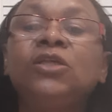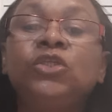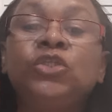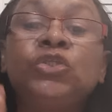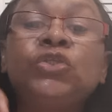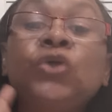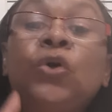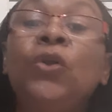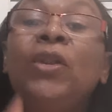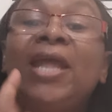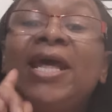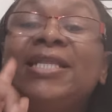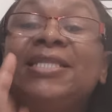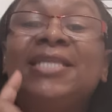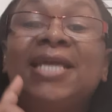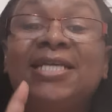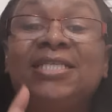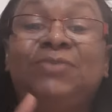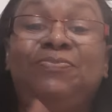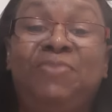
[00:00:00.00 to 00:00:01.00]
So
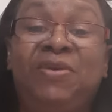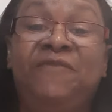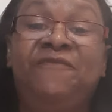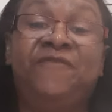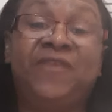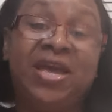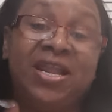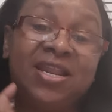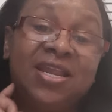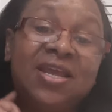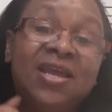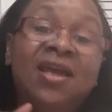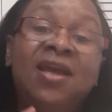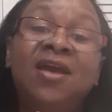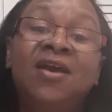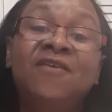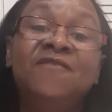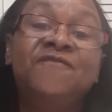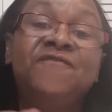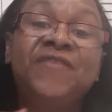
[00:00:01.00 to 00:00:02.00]
let us be very,
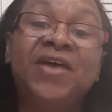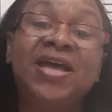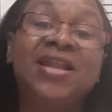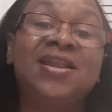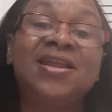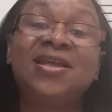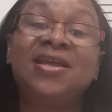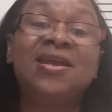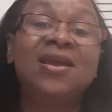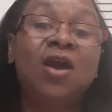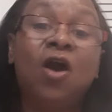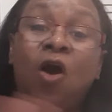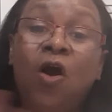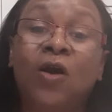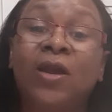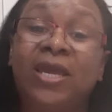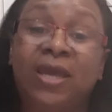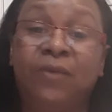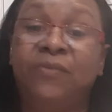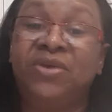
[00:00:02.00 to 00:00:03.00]
very
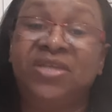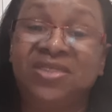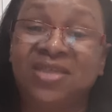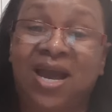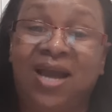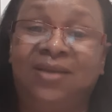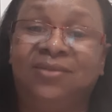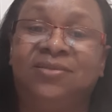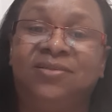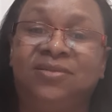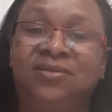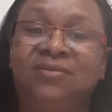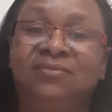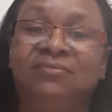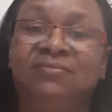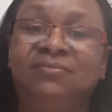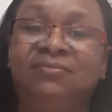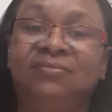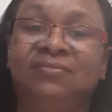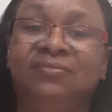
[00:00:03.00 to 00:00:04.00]
okay with that.
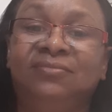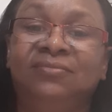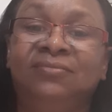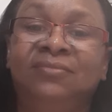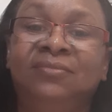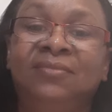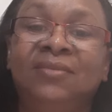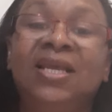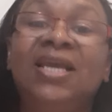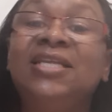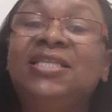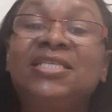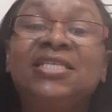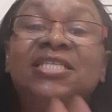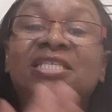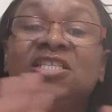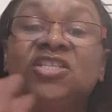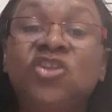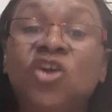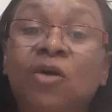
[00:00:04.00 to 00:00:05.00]
It
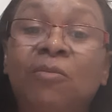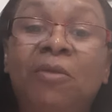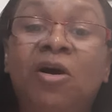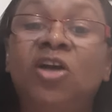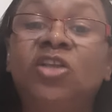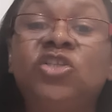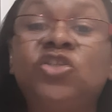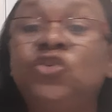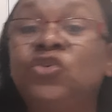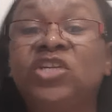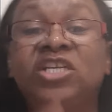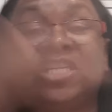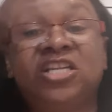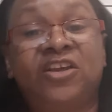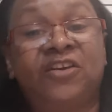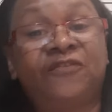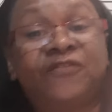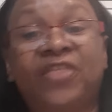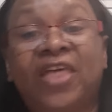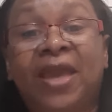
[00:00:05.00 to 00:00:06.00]
is normal to
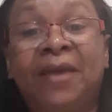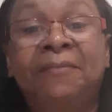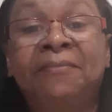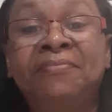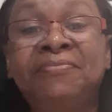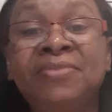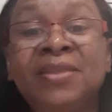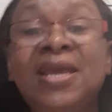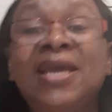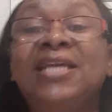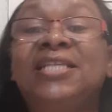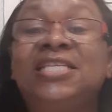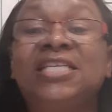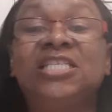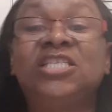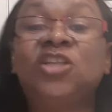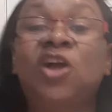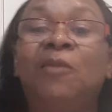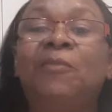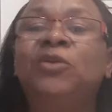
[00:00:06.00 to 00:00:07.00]
relieve them. It
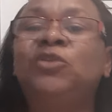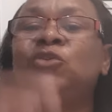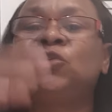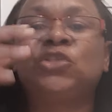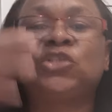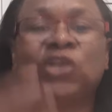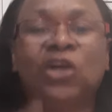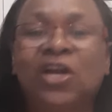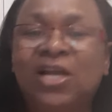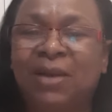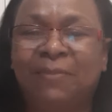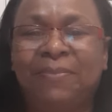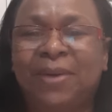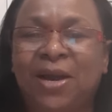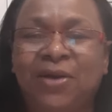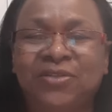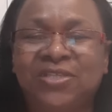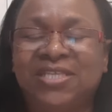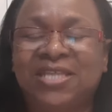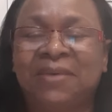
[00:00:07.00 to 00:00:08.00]
is normal to talk
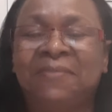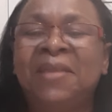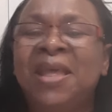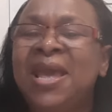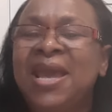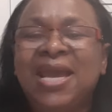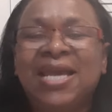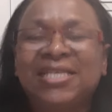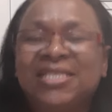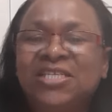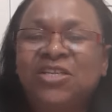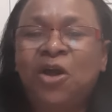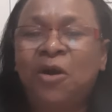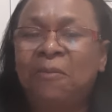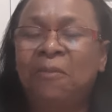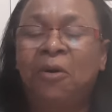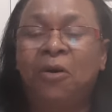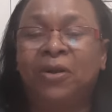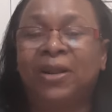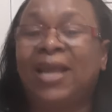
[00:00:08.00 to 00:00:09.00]
about them.
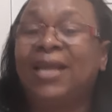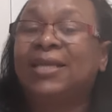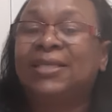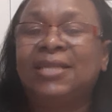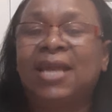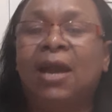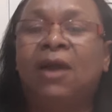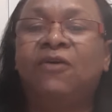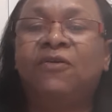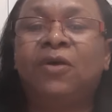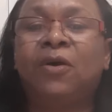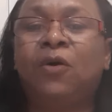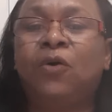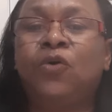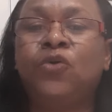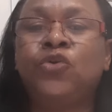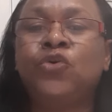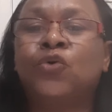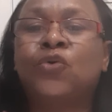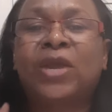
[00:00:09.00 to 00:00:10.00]
It's normal. Right now,
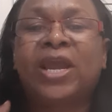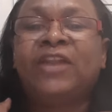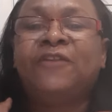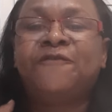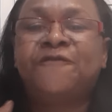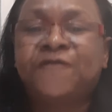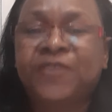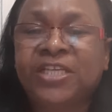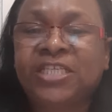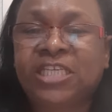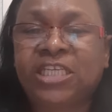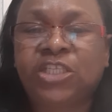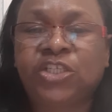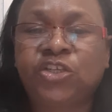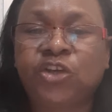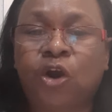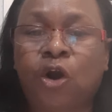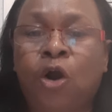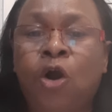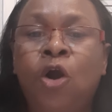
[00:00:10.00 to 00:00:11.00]
you can visit
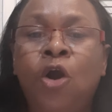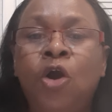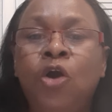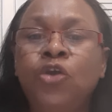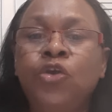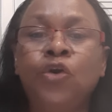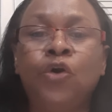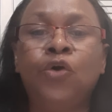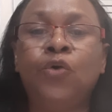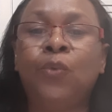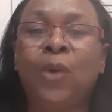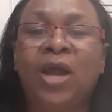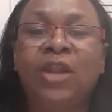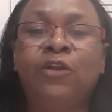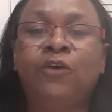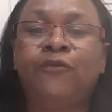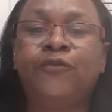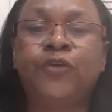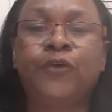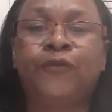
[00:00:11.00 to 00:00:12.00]
your
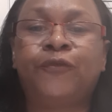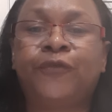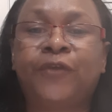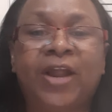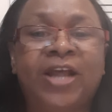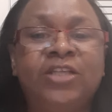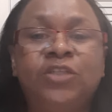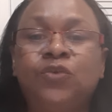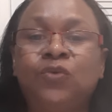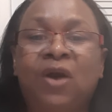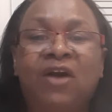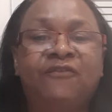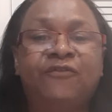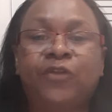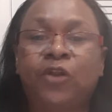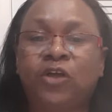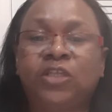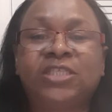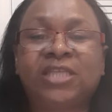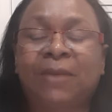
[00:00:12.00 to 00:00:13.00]
one of your friends who have
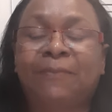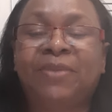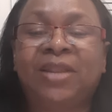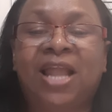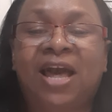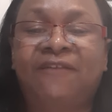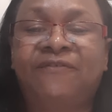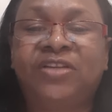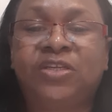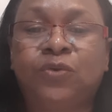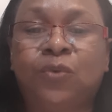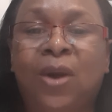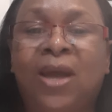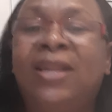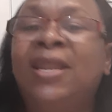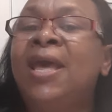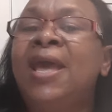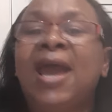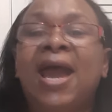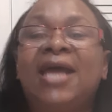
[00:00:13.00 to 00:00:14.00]
lost a beloved
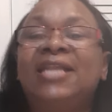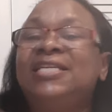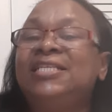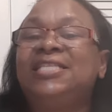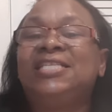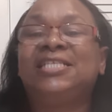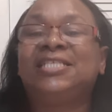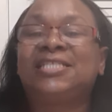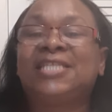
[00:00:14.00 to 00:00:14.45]
one, and it is